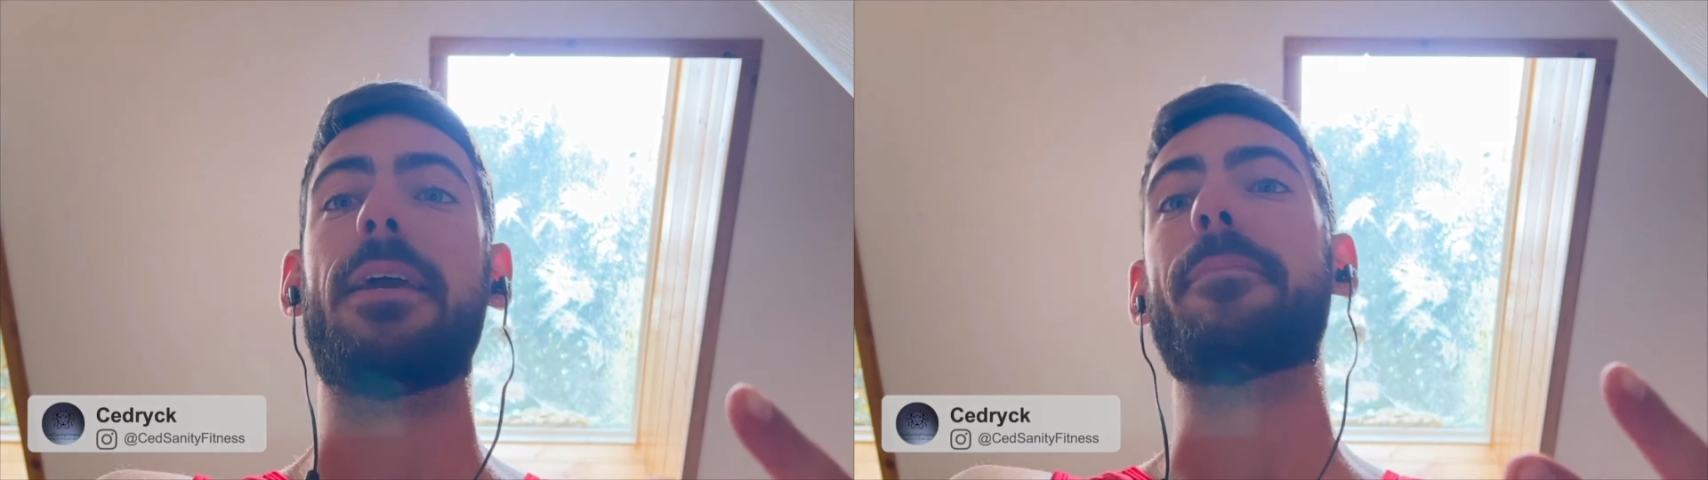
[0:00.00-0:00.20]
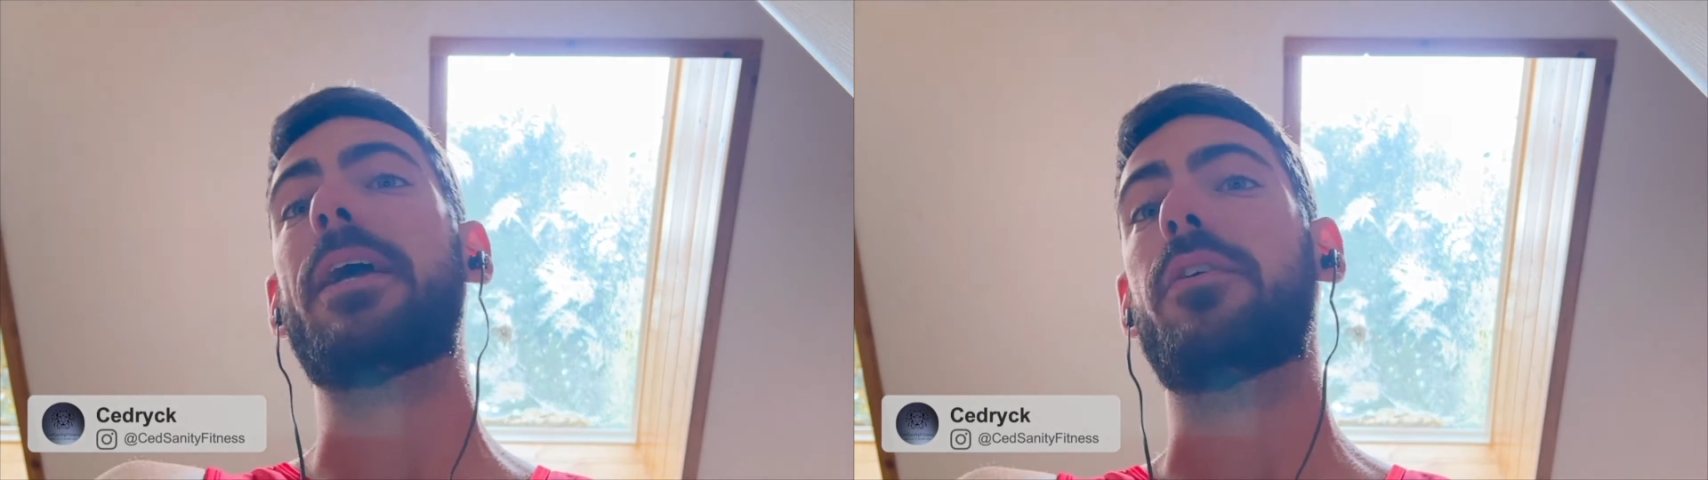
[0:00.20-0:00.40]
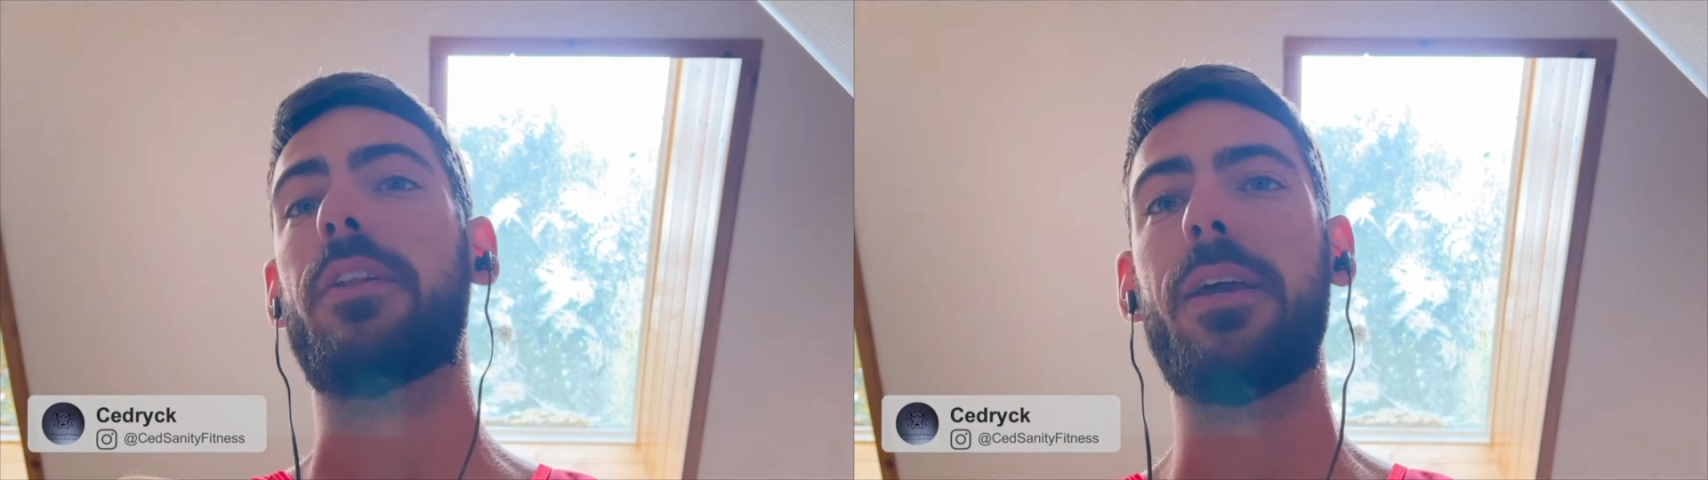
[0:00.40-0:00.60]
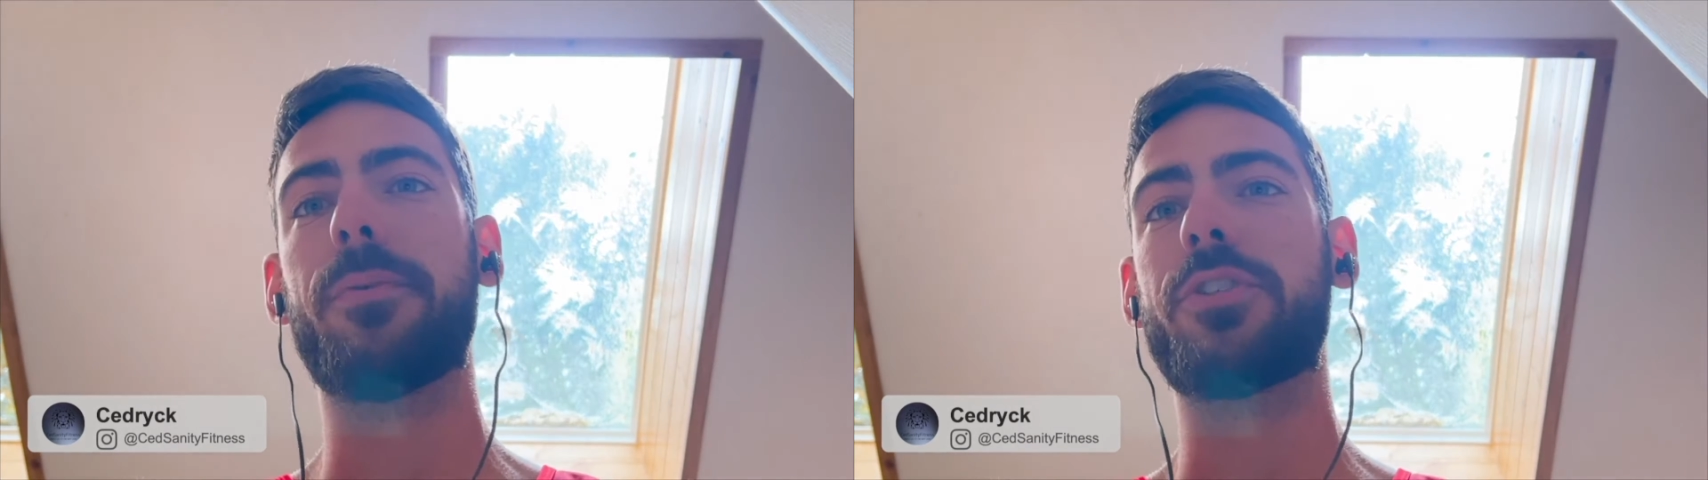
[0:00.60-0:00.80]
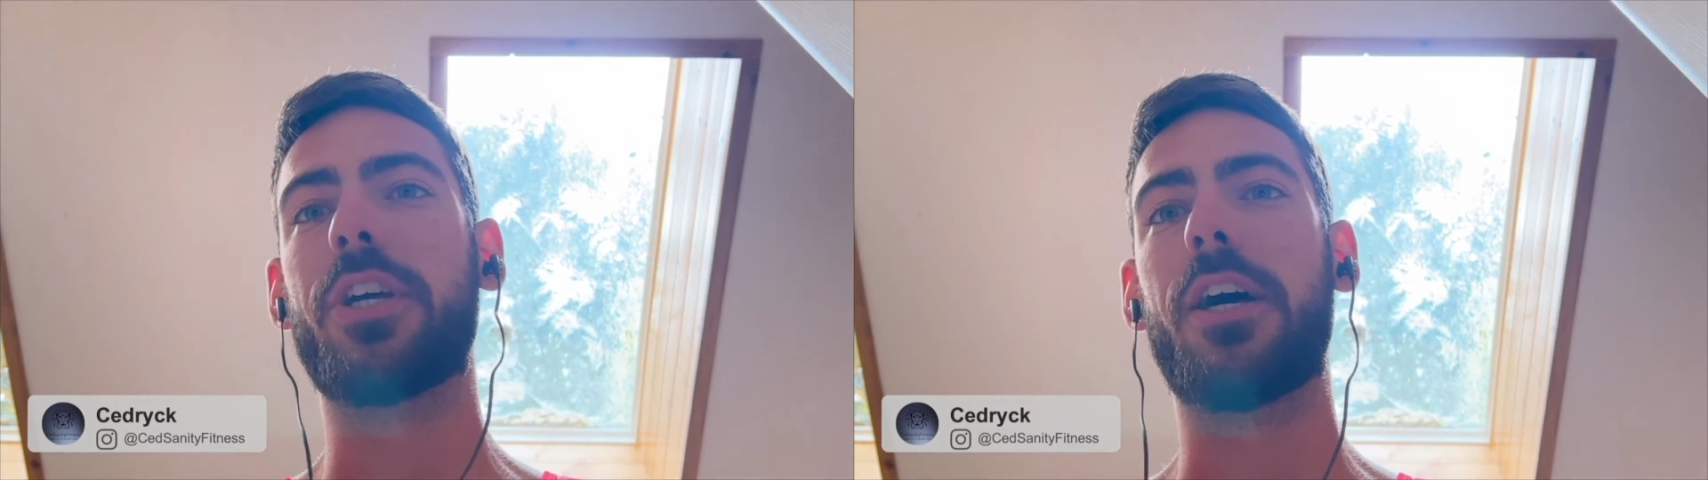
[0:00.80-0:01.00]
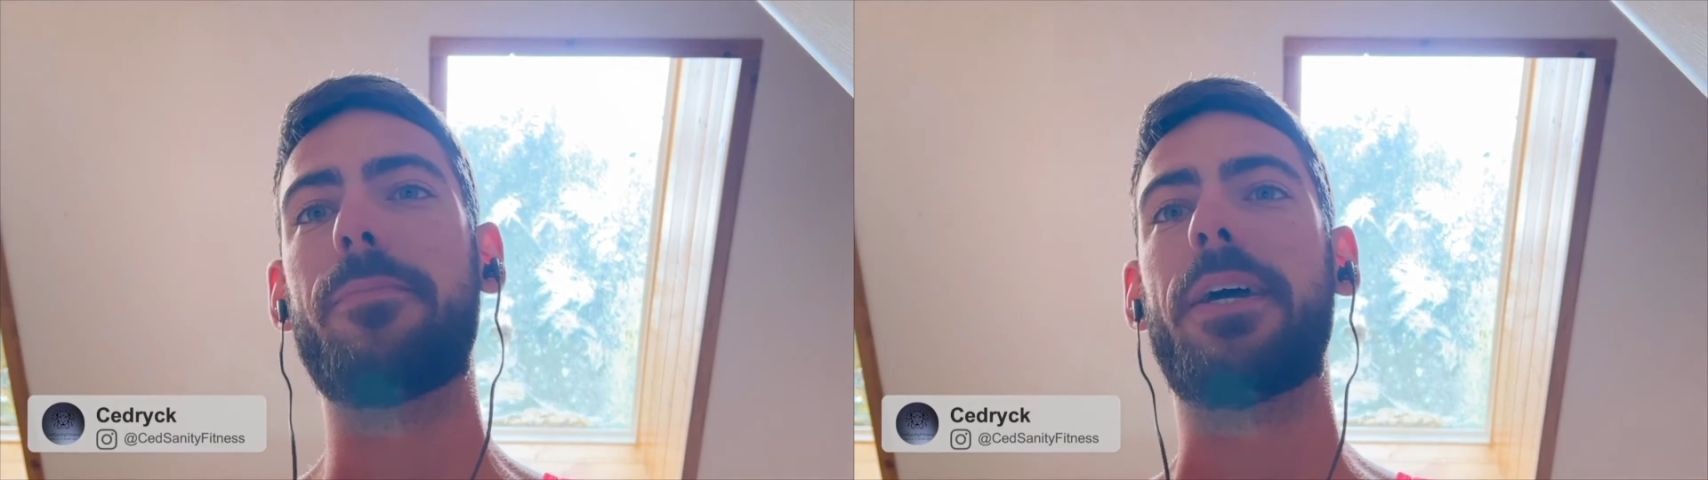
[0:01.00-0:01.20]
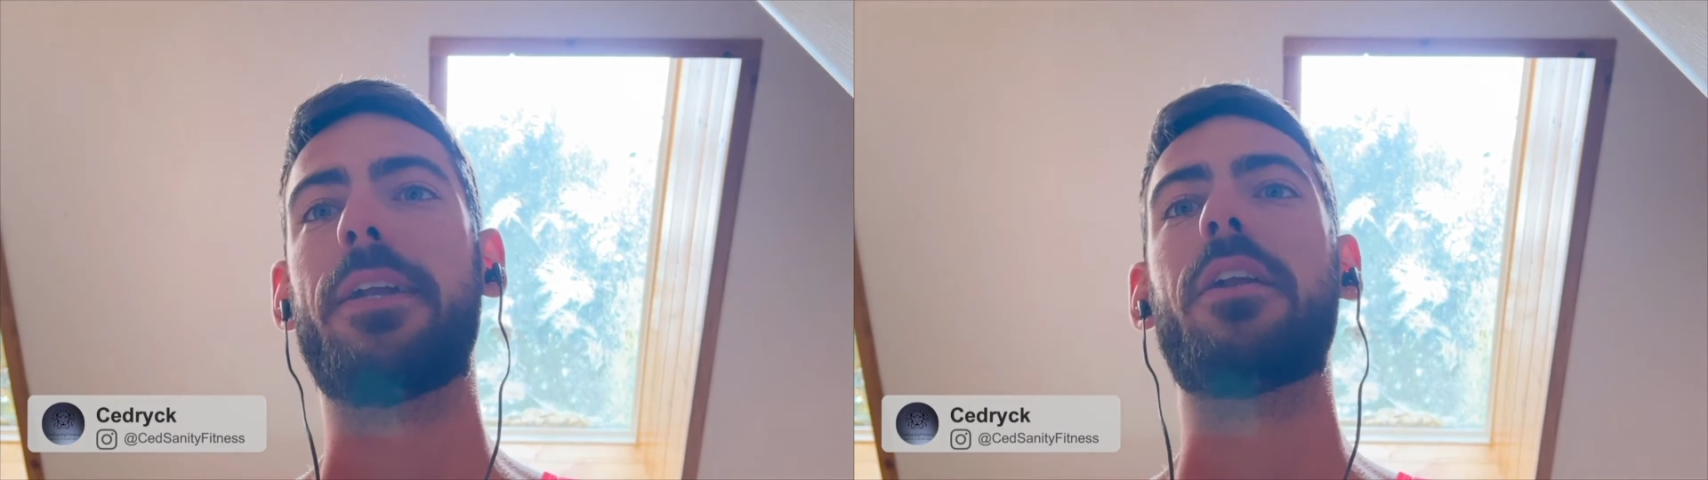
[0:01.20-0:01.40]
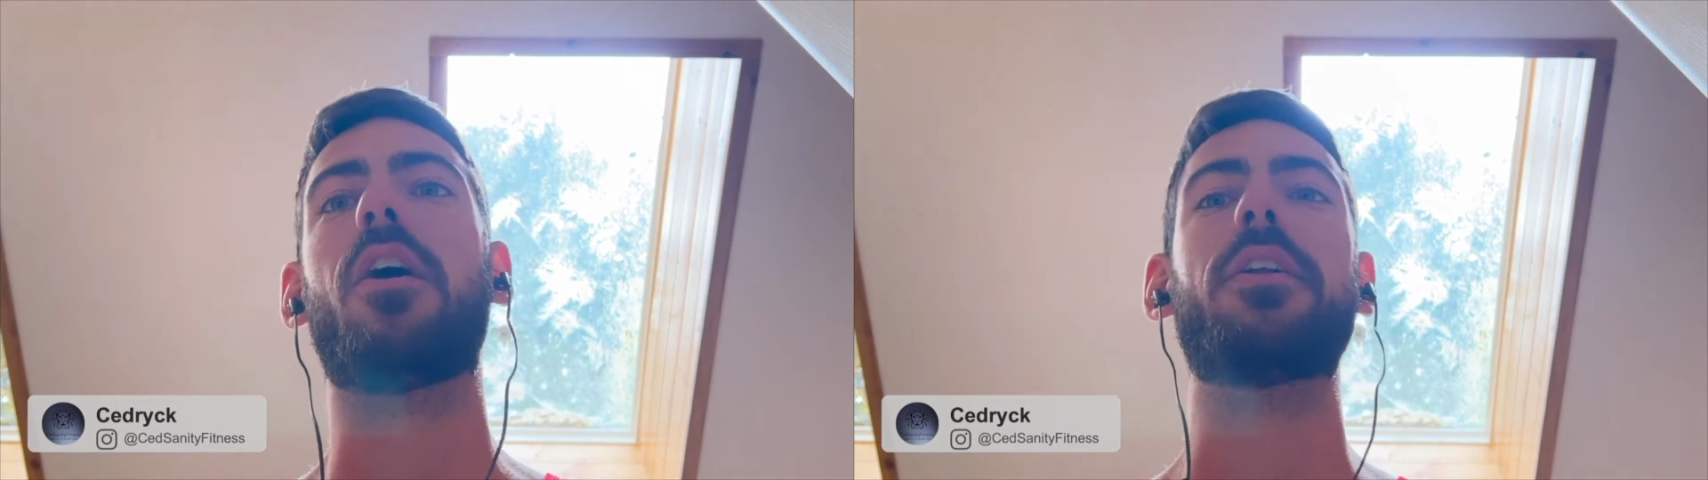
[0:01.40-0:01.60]
manual labor job
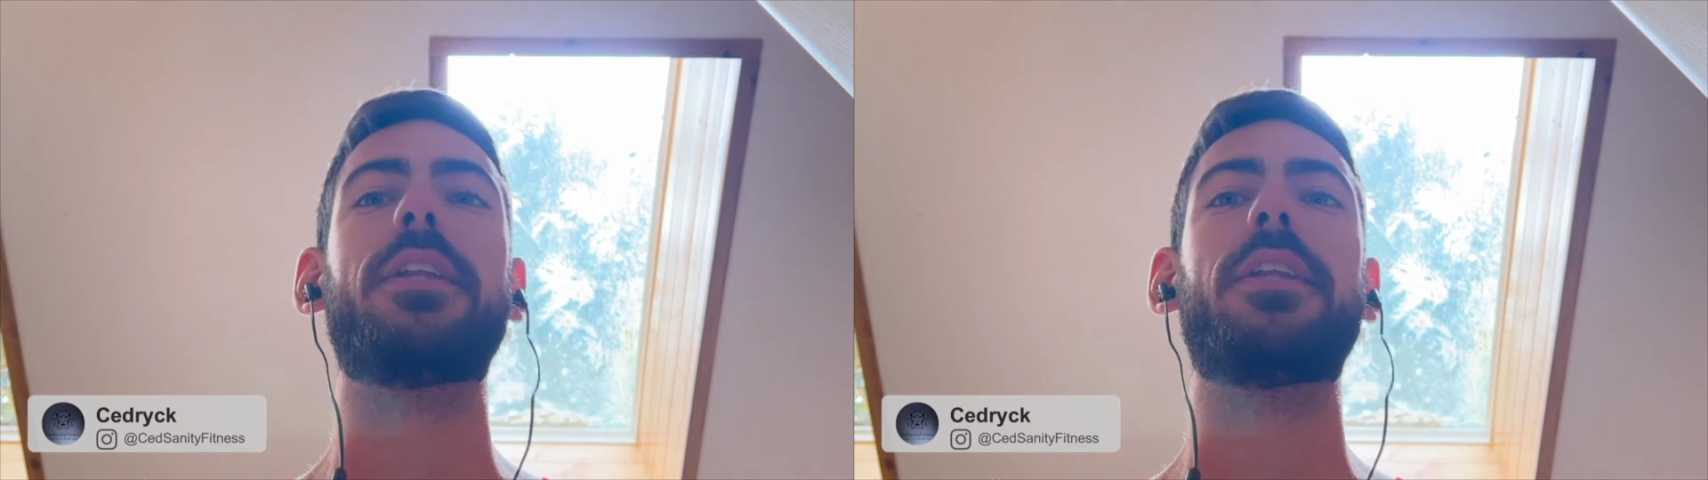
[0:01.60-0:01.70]
and all